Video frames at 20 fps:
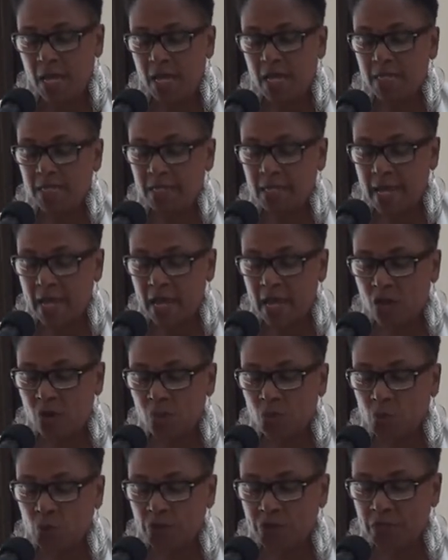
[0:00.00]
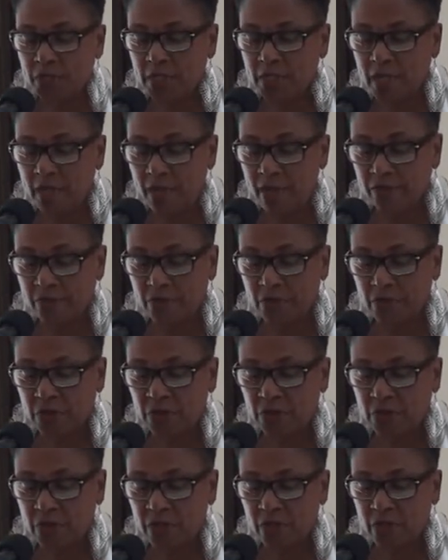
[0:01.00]
And now, more than
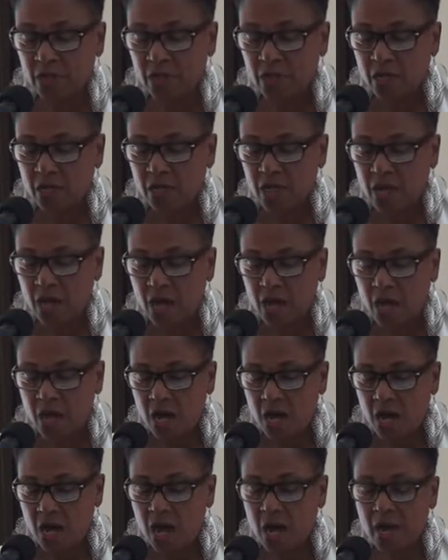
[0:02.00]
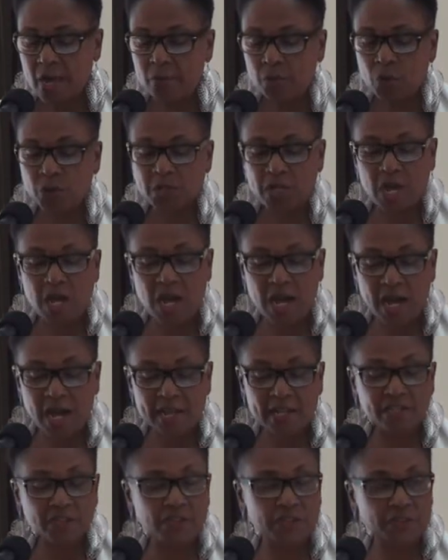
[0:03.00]
ever, I am on
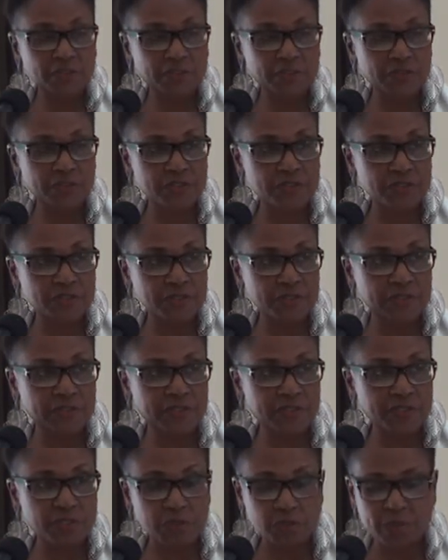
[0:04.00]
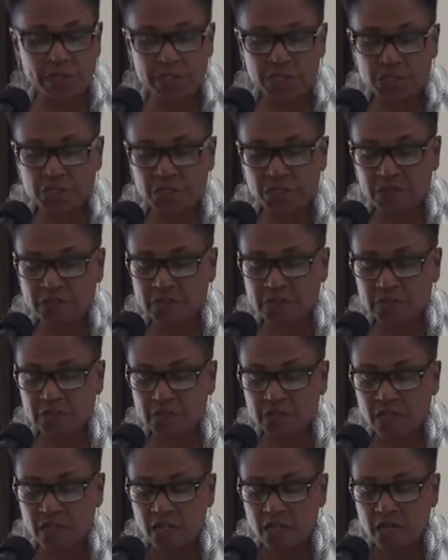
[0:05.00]
high alert in certain
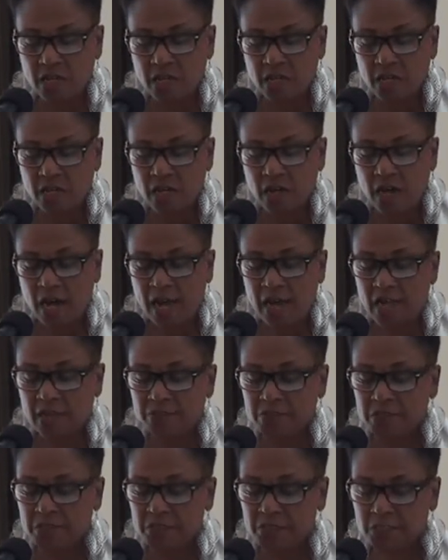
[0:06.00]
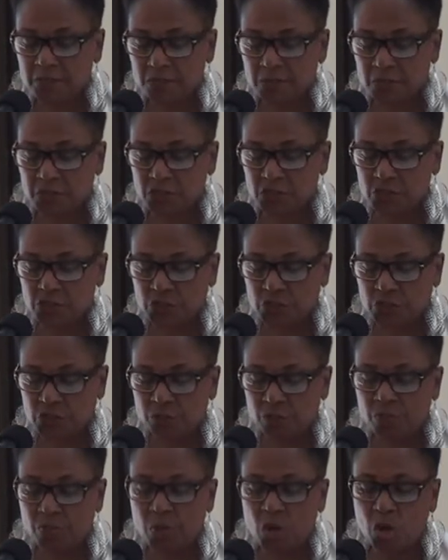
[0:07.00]
situations. I have dismissed
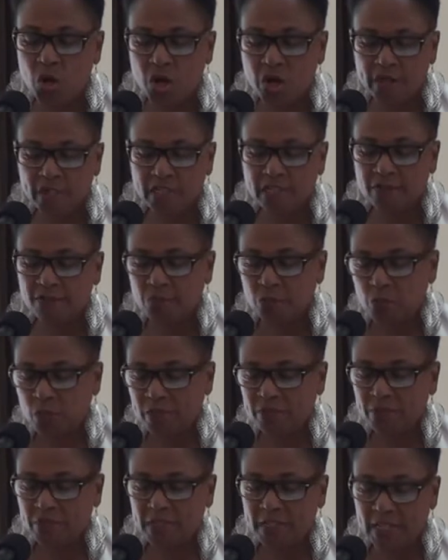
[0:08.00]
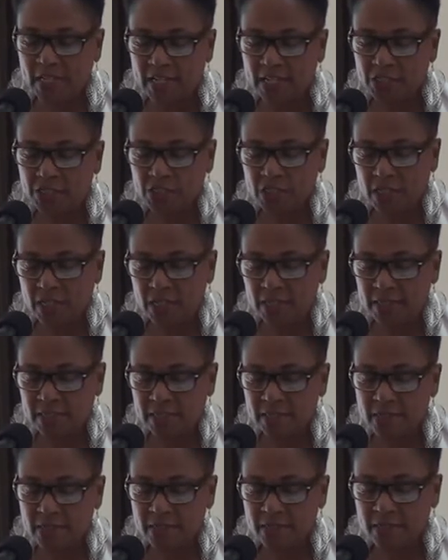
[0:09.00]
certain party of one vacation
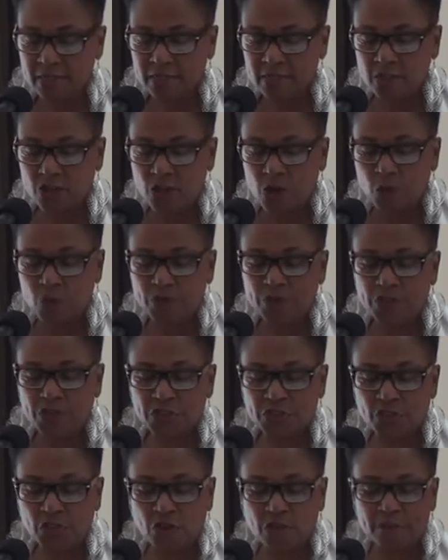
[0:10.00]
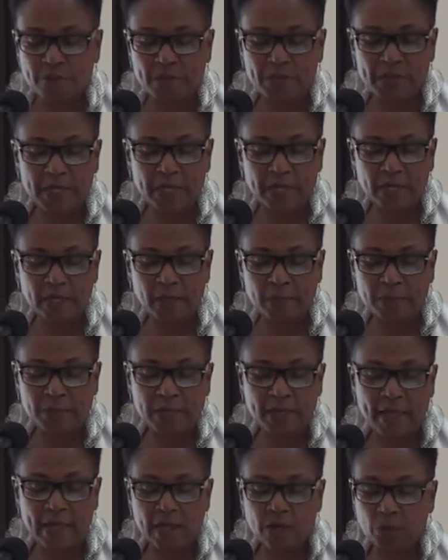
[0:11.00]
ideas with the thought of being a
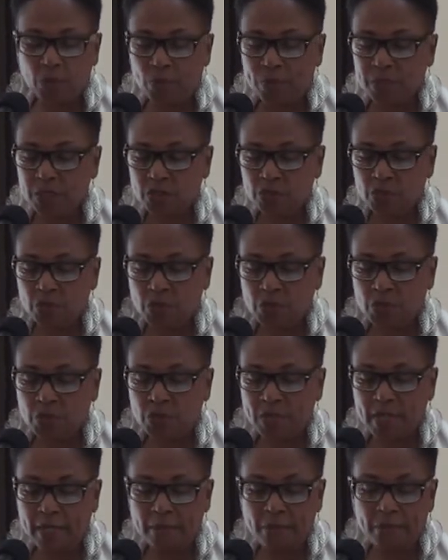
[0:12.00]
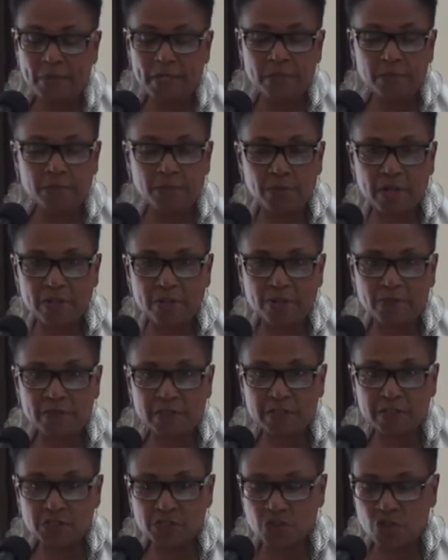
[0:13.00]
black woman alone at a bed and
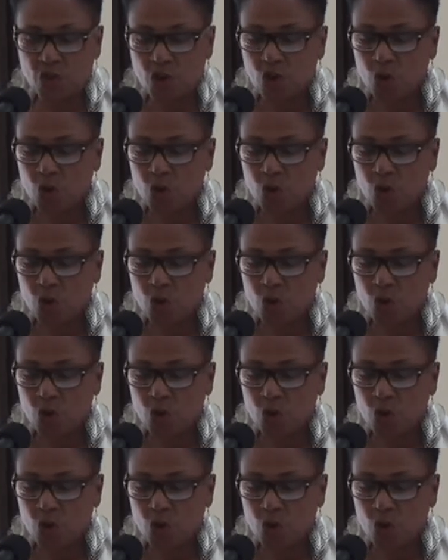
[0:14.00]
breakfast